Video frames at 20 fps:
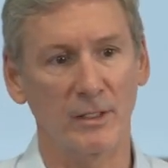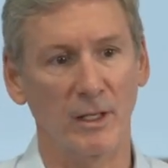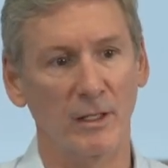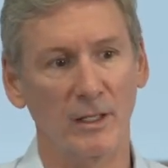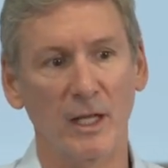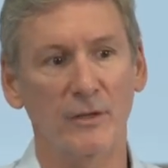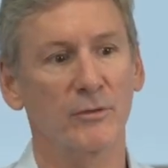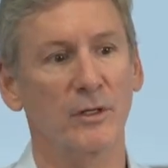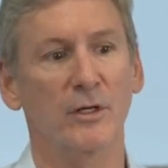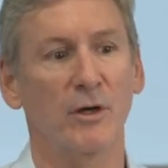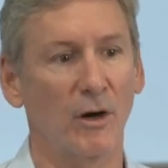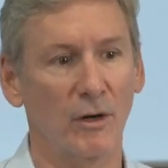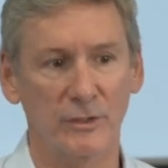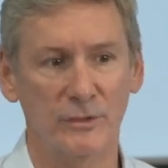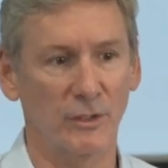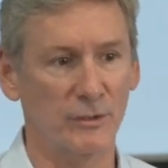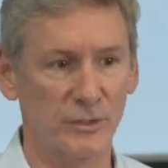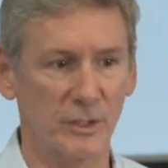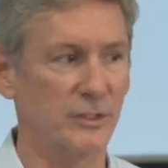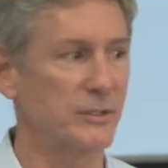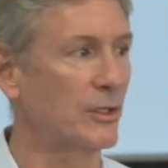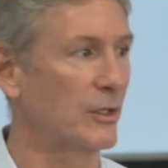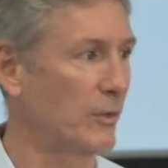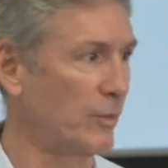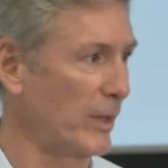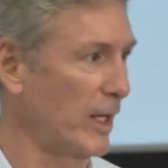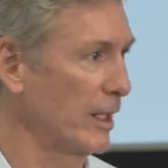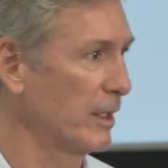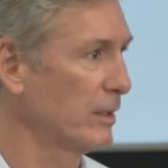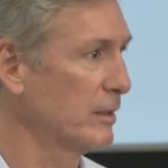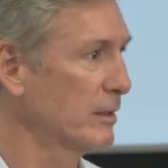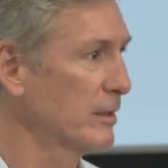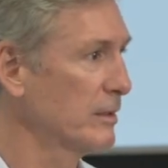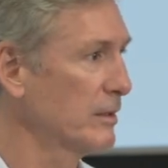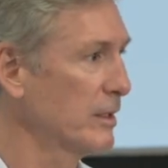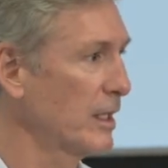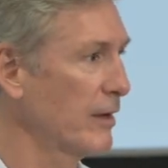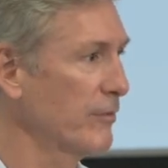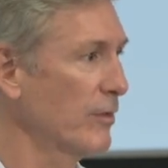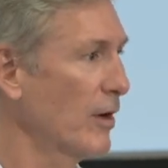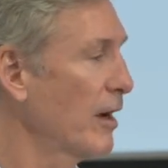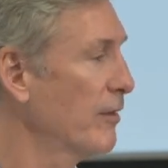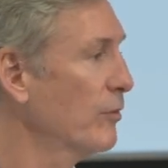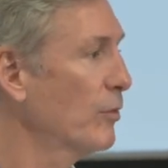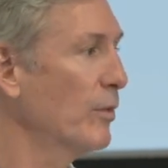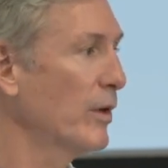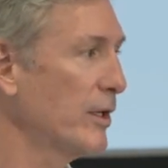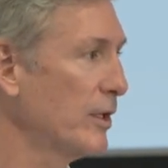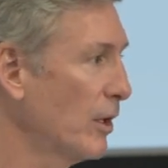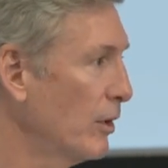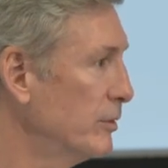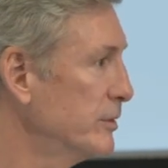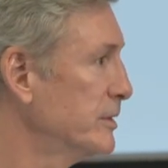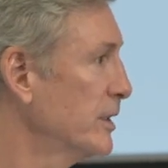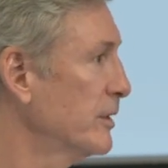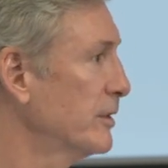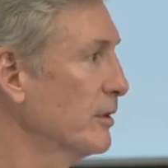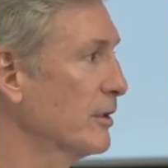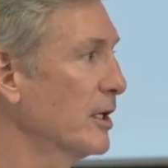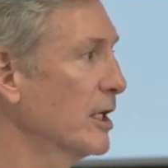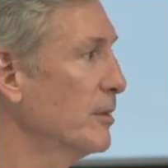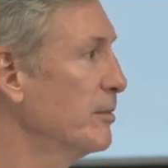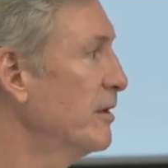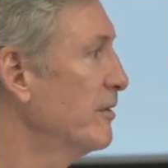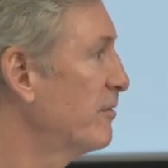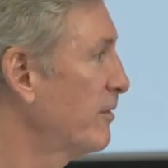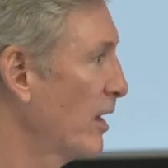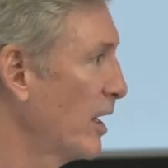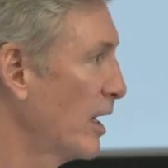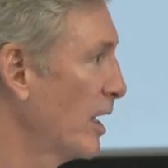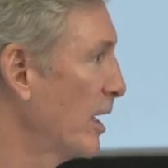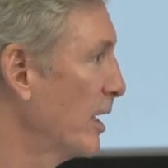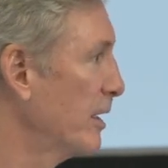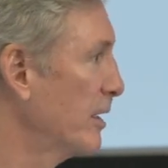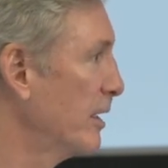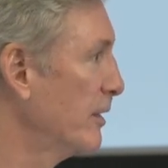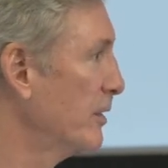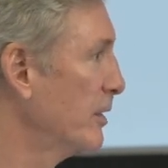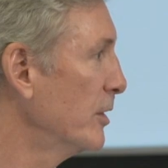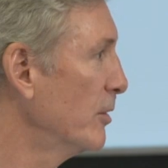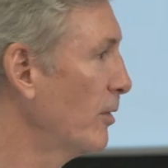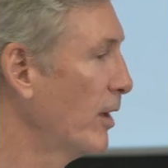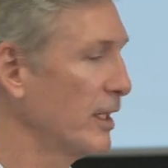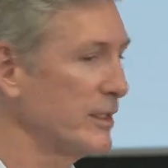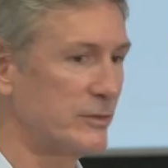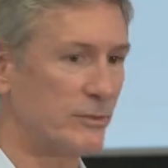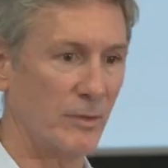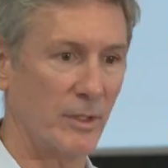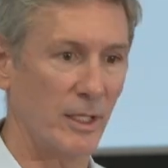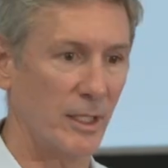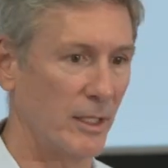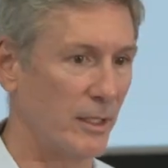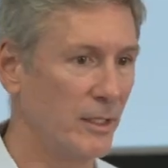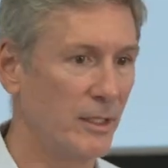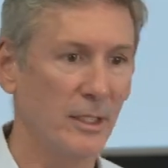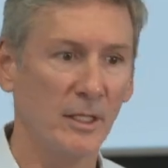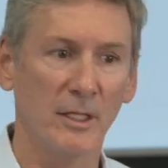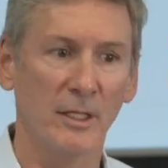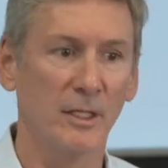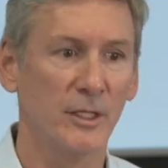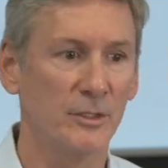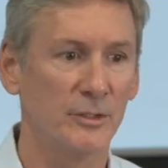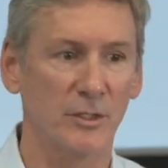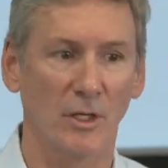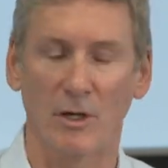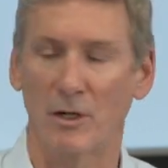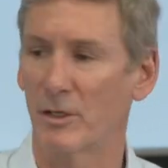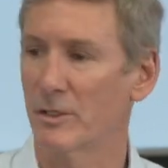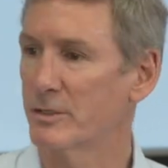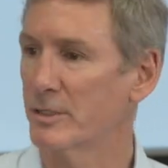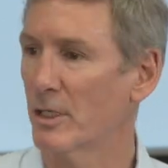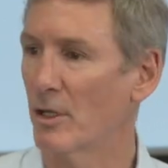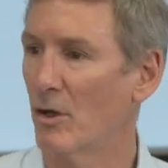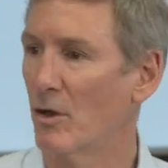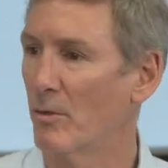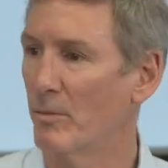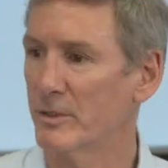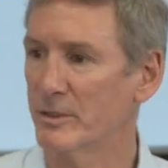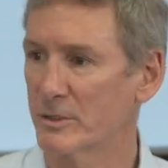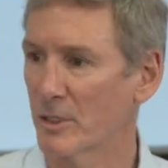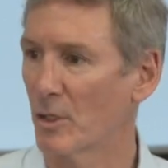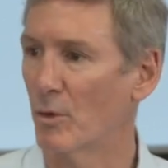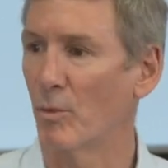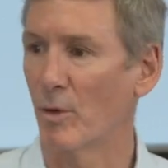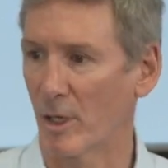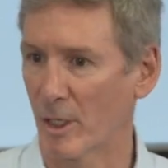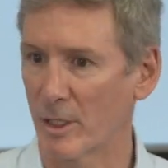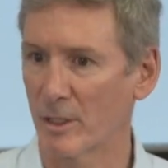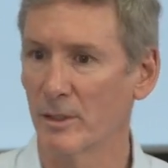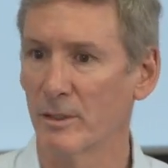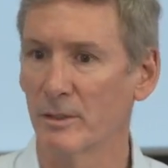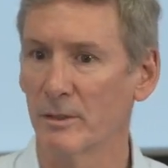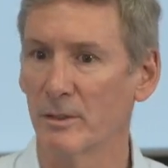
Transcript: Electric cars are just going to win. everyone knows it. They're going to be fine in the US. We're going to charge at home. It's going to work.